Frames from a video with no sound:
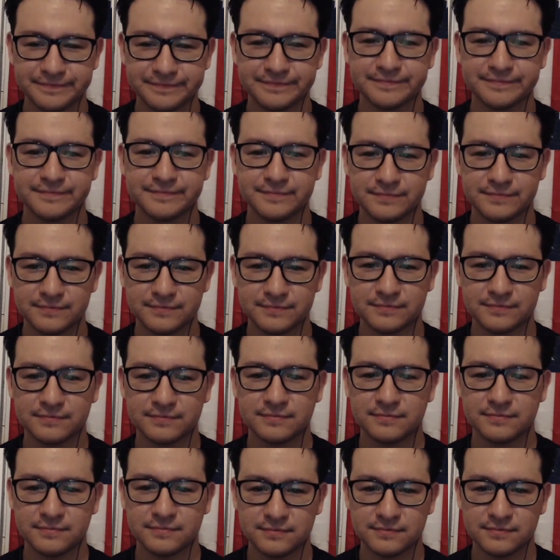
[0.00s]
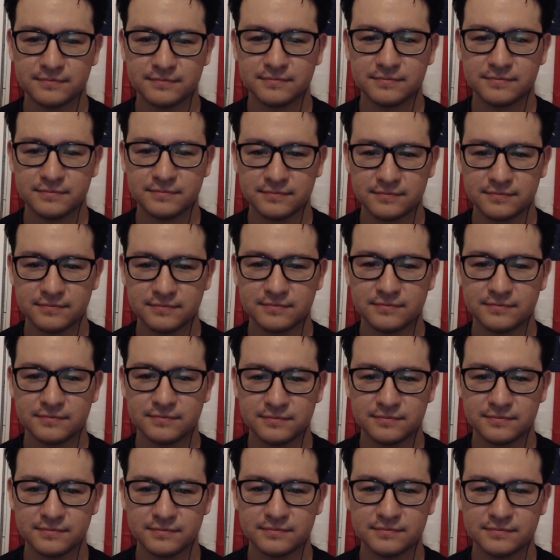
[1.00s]

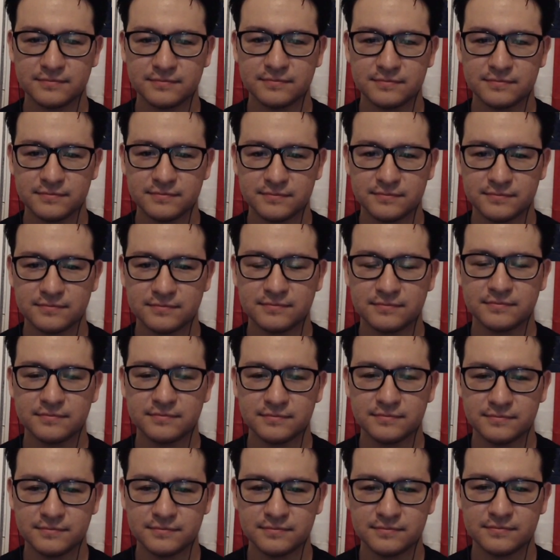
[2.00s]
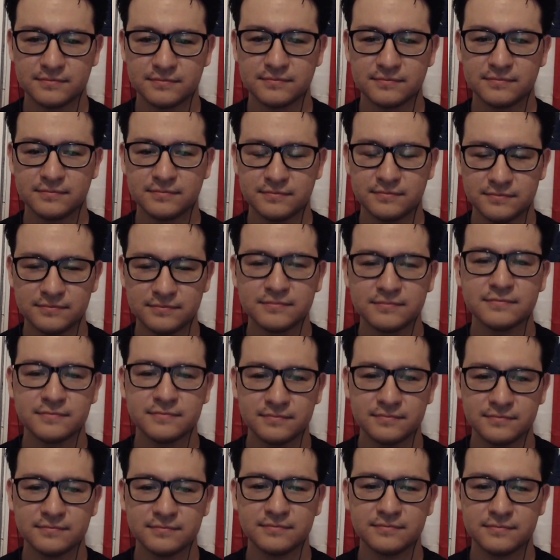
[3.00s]

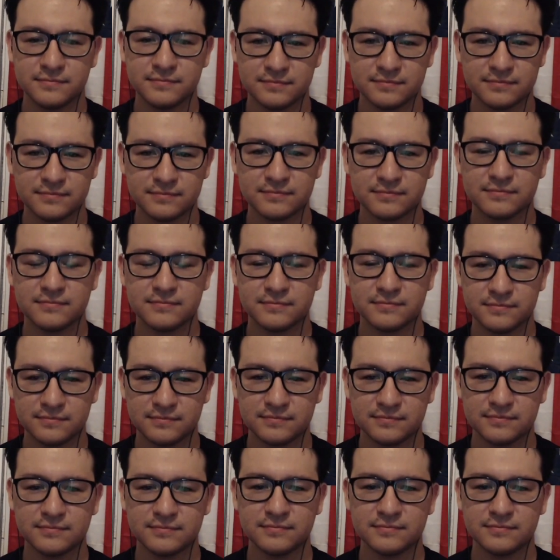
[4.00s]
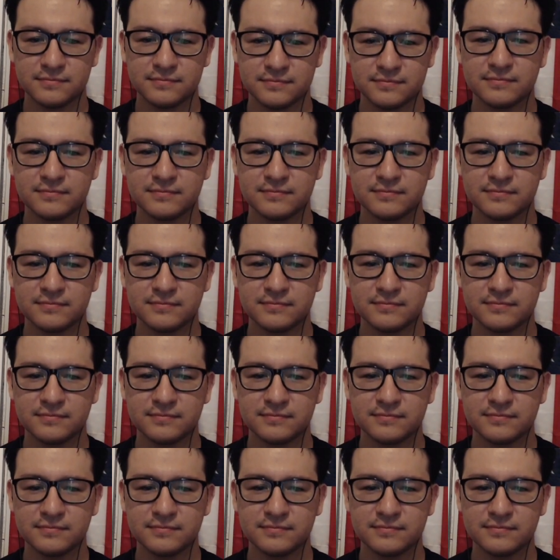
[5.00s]
This person isn't speaking.